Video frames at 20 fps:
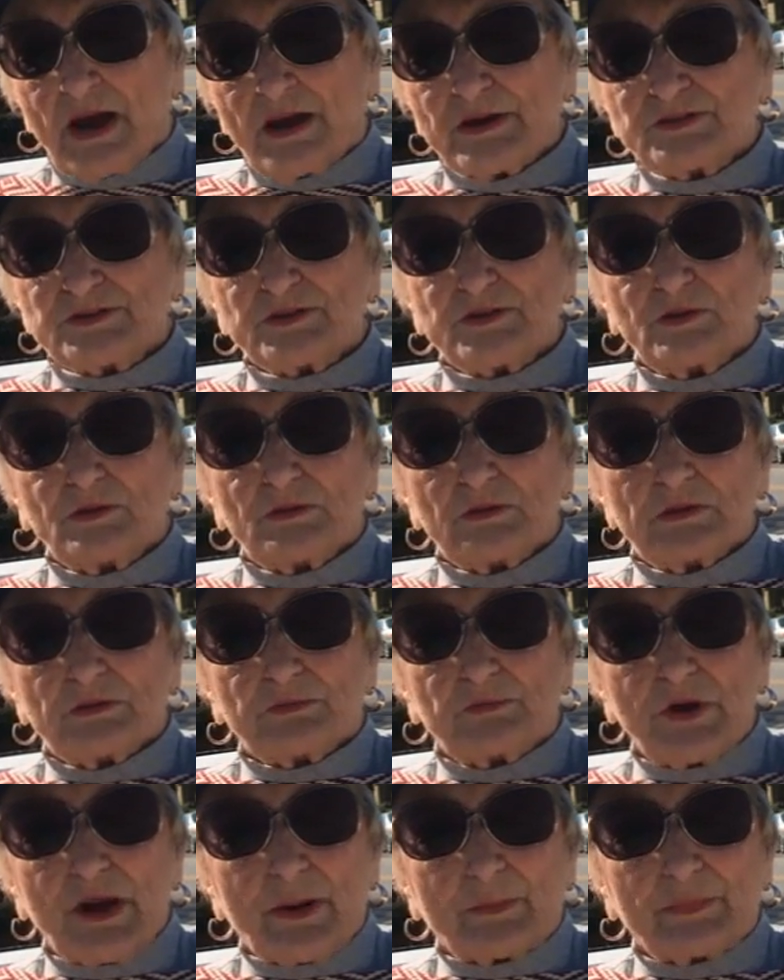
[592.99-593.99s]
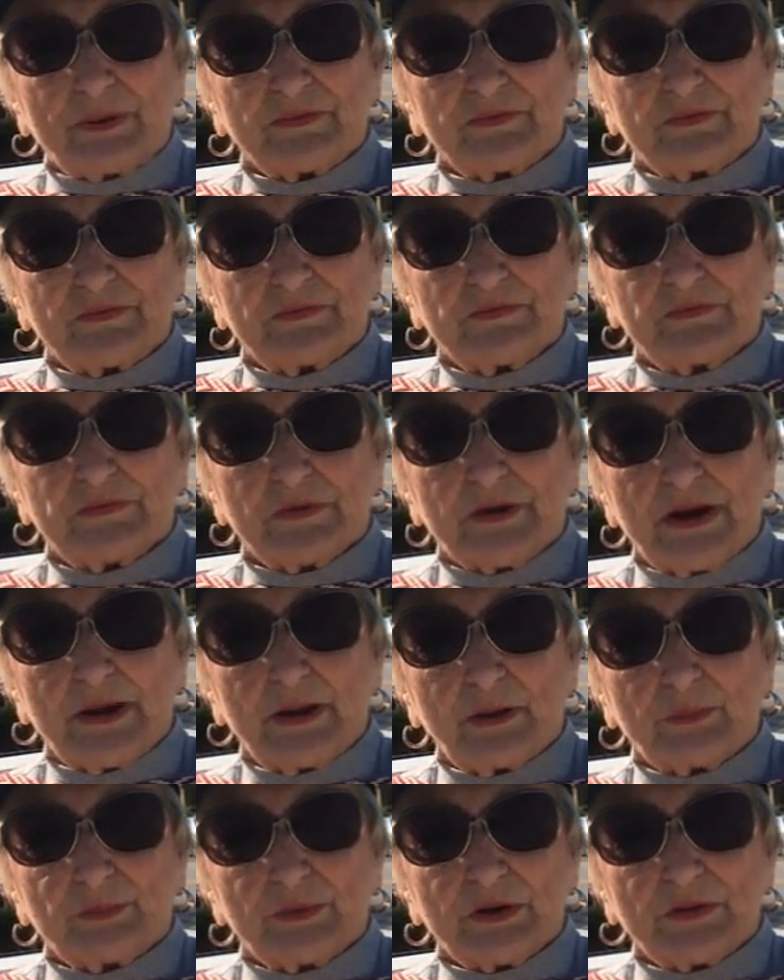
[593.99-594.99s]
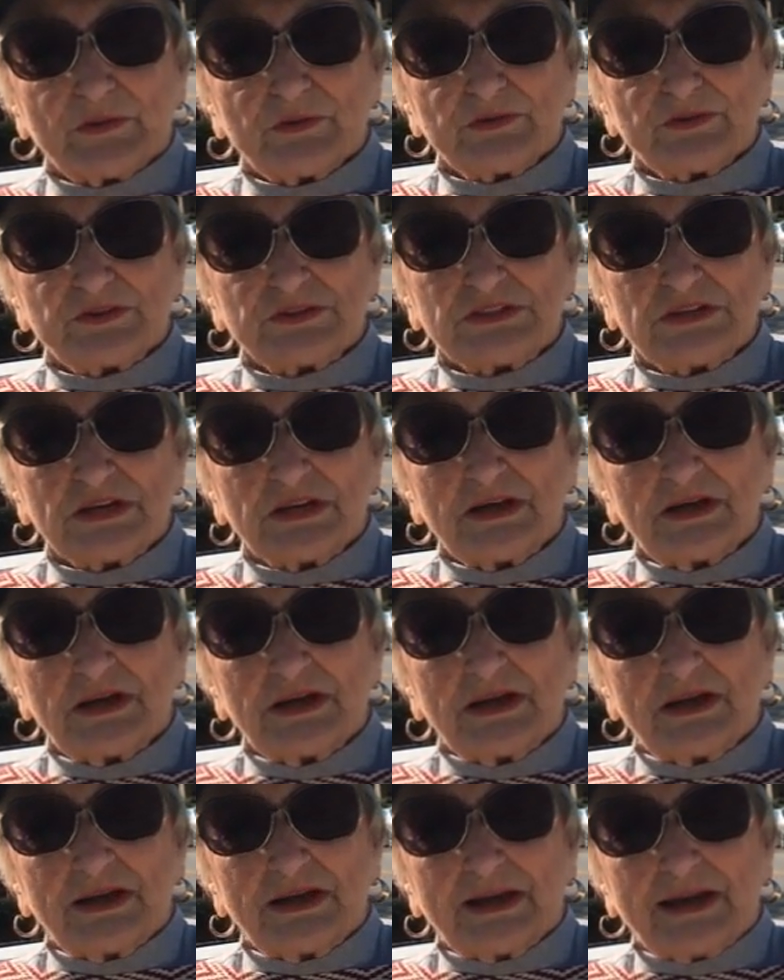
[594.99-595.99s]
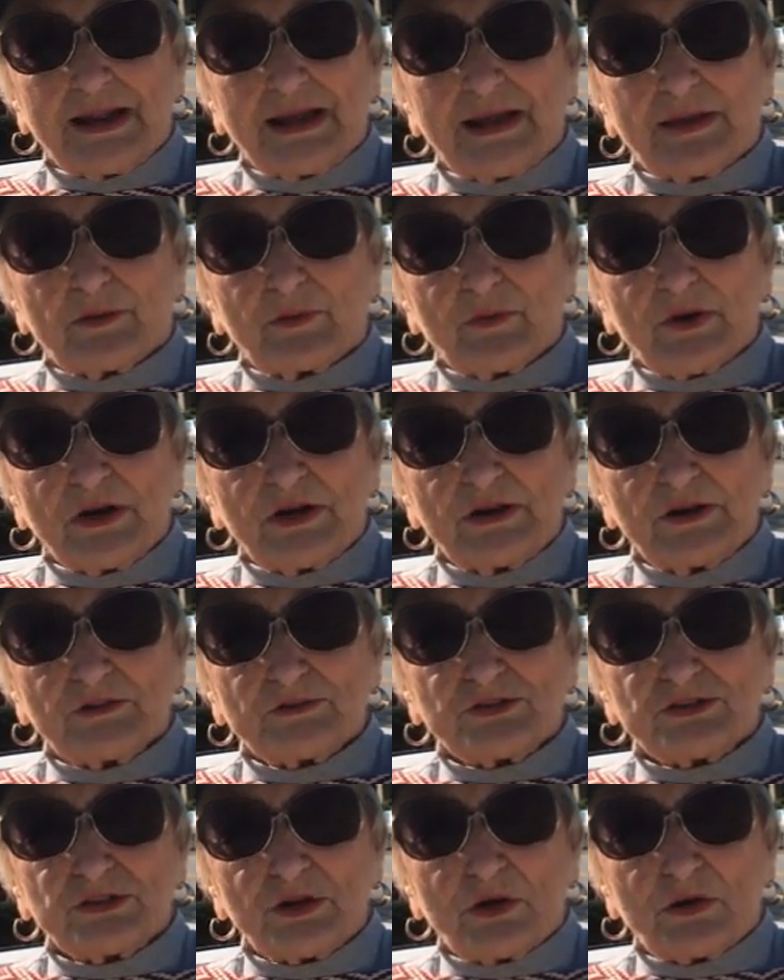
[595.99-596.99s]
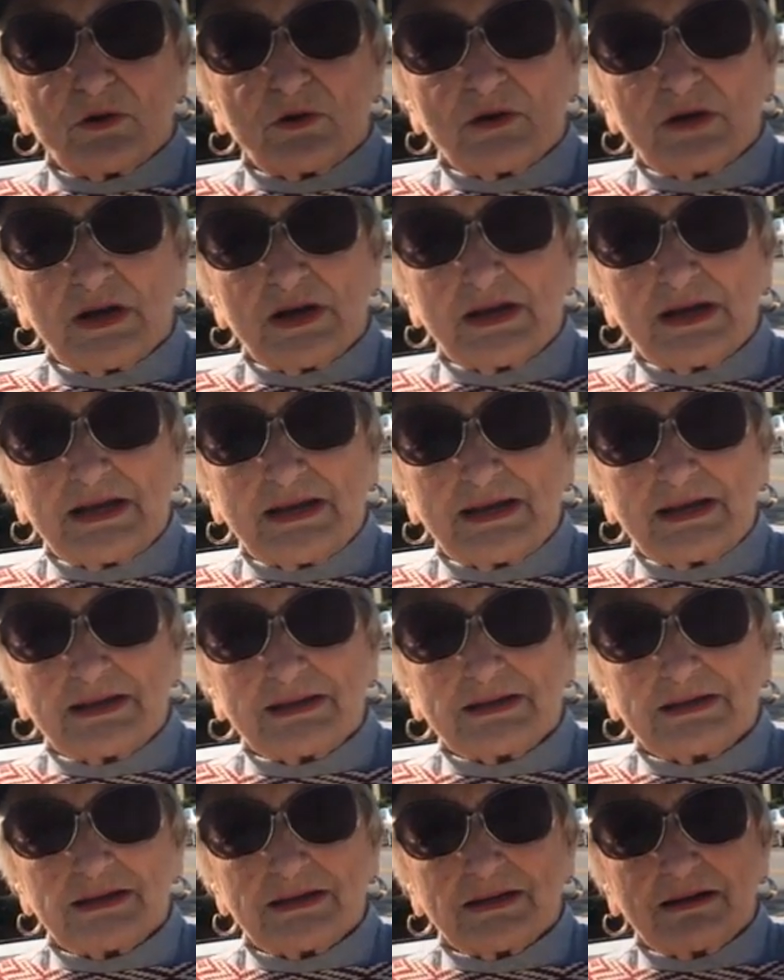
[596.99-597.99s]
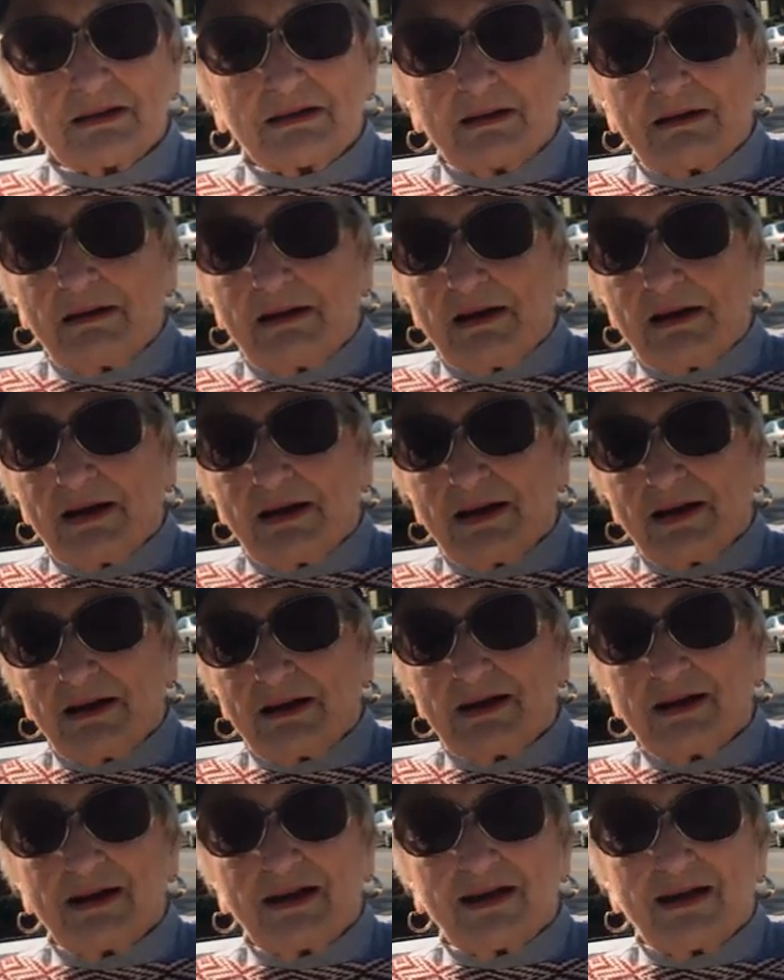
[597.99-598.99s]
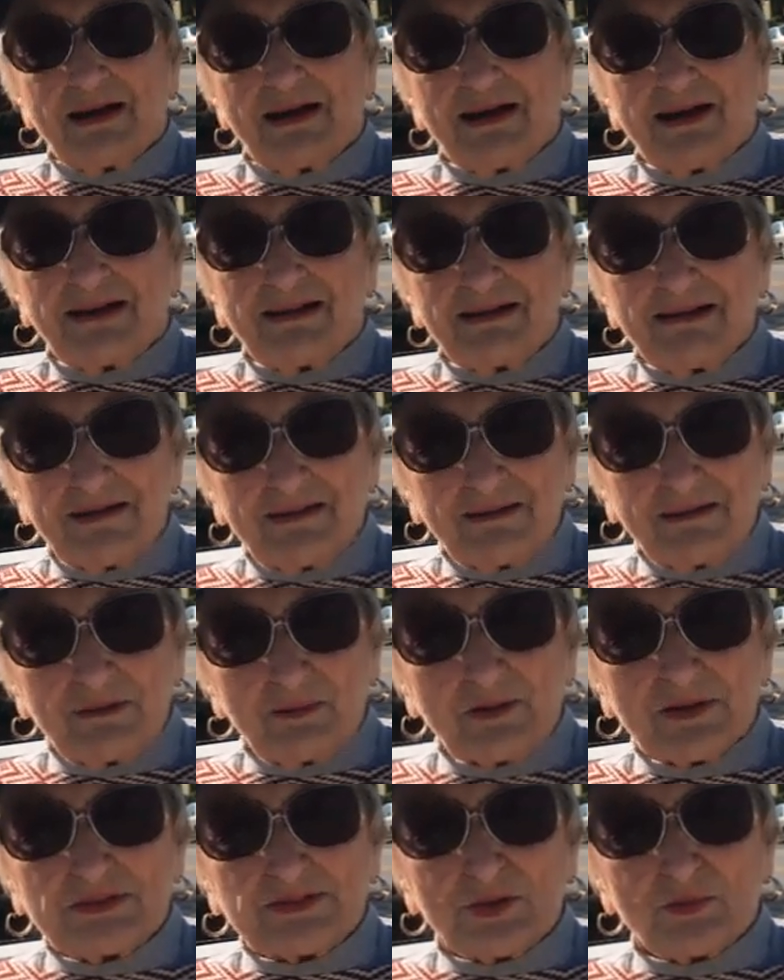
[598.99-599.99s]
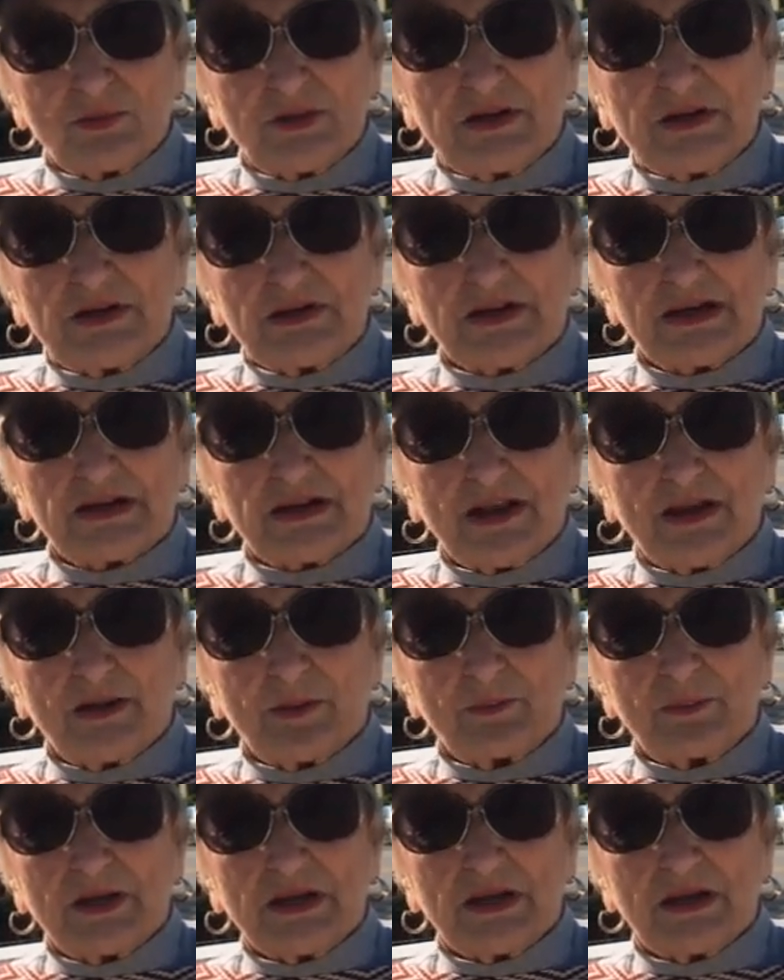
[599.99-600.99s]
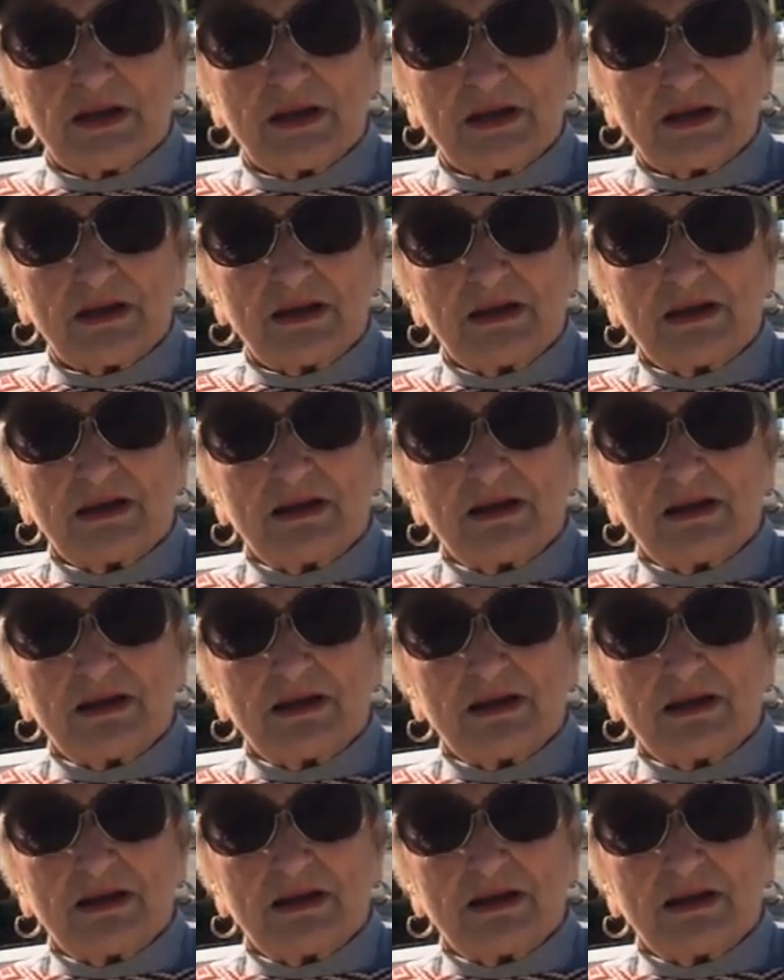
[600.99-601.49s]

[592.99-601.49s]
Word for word: high school rep for Hale Brothers and I had a radio show and uh, you had a radio show uh-huh, once a week at KFBK